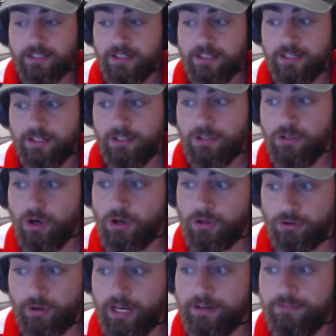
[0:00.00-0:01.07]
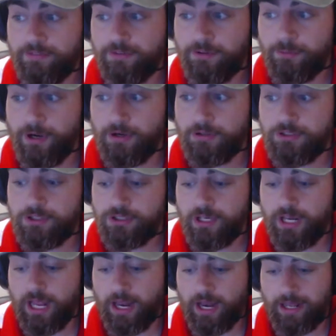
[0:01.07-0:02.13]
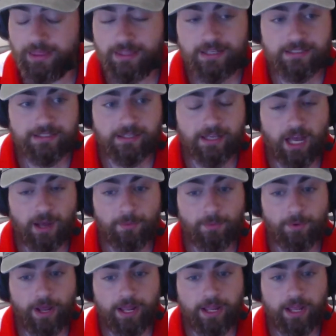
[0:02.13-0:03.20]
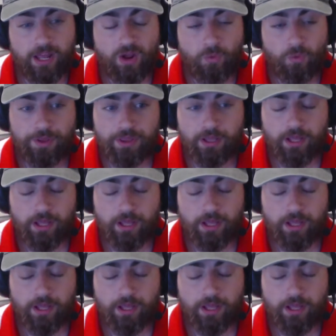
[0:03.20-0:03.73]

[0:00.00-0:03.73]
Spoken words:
not great for the Welsh. I think to come away with